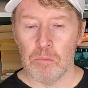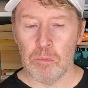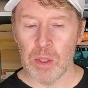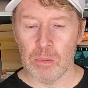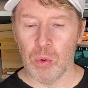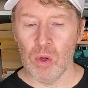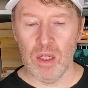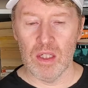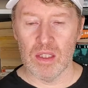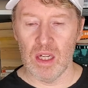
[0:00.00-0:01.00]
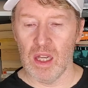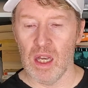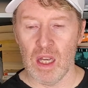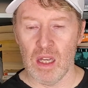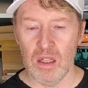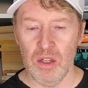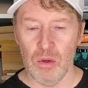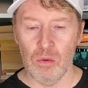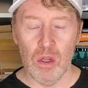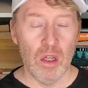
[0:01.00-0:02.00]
But the point is that, you know,